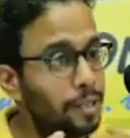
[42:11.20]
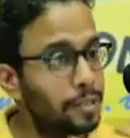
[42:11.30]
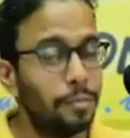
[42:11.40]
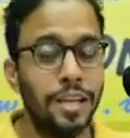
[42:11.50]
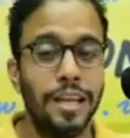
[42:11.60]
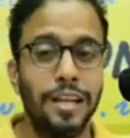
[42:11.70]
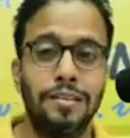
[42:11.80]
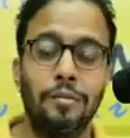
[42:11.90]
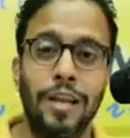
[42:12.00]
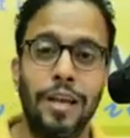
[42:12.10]
somebody else
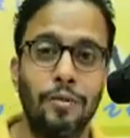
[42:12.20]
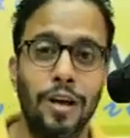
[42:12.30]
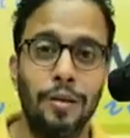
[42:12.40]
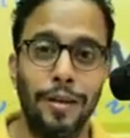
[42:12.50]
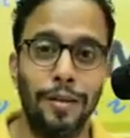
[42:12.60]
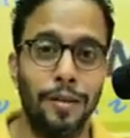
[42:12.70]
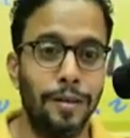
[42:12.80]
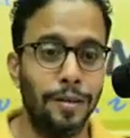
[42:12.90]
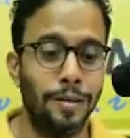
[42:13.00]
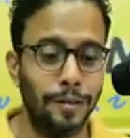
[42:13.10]
that would like to come and
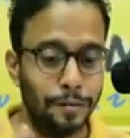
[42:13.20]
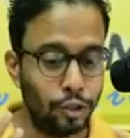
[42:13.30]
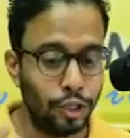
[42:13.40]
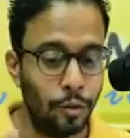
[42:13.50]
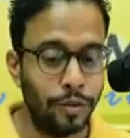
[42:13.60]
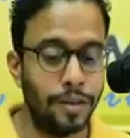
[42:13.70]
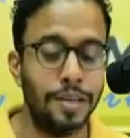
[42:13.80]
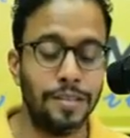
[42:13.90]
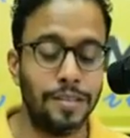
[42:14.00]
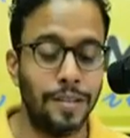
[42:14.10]
share with
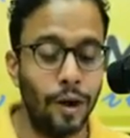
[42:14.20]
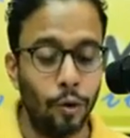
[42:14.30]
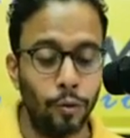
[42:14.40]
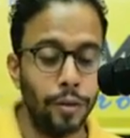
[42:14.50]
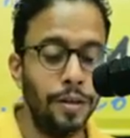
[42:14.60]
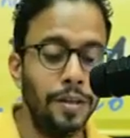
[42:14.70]
us their own